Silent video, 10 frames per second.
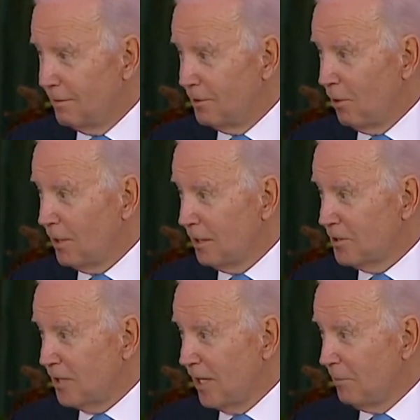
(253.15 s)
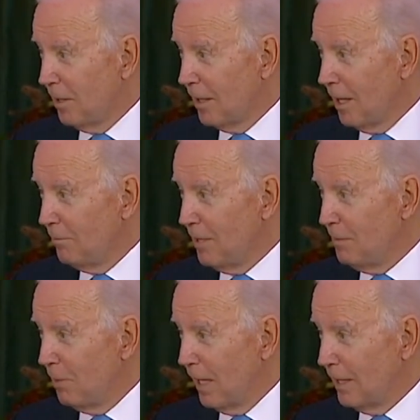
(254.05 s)
don't get sentimental on me,
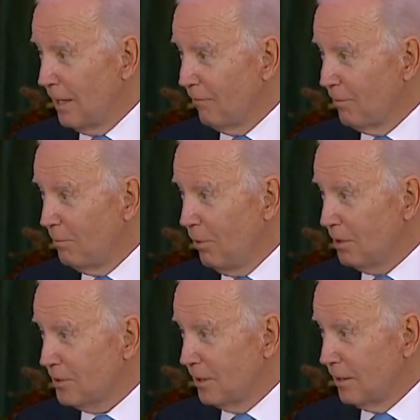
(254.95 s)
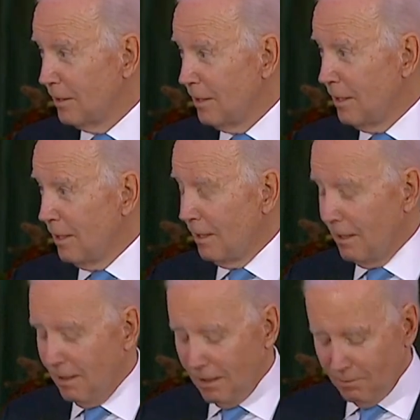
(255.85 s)
Biden. I'm from Boston.
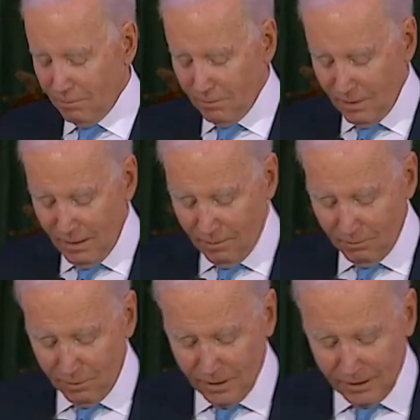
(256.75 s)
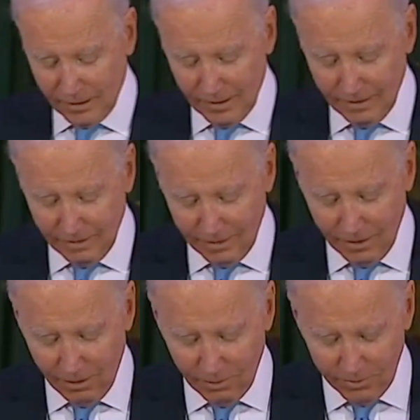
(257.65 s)
Um, but, uh, you
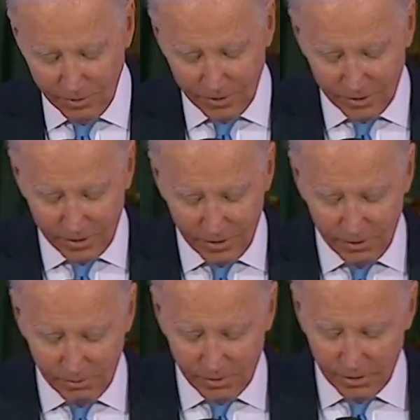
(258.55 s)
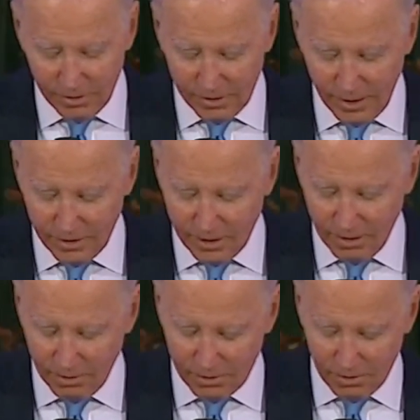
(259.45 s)
know, you continue to take
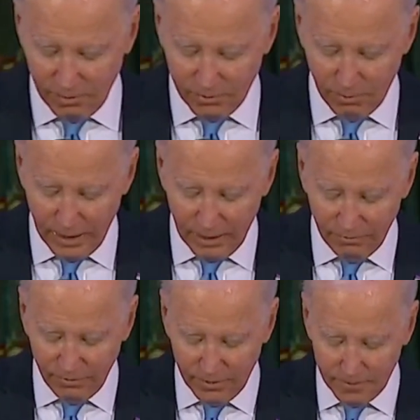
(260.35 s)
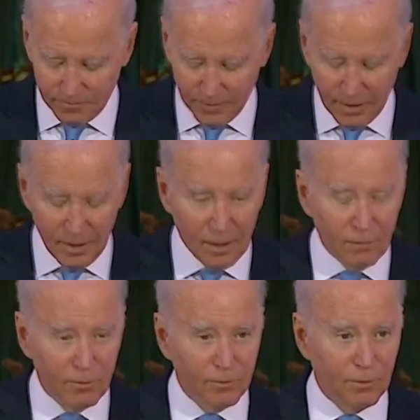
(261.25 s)
terrorists off the battlefield
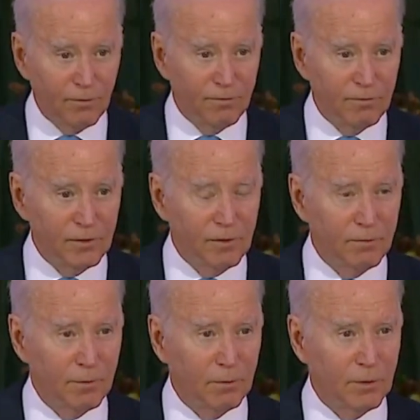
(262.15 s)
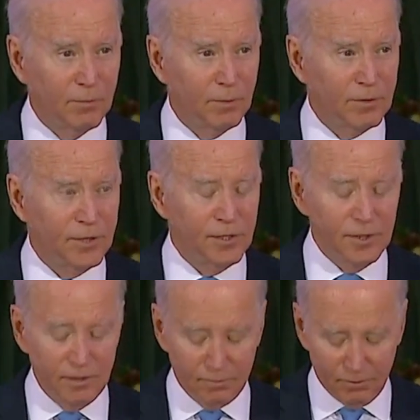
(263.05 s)
with, perf- for, with
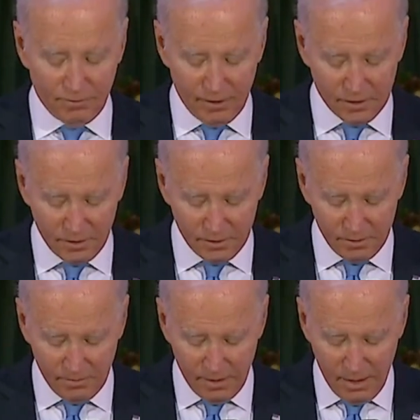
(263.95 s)
precision and professionalism,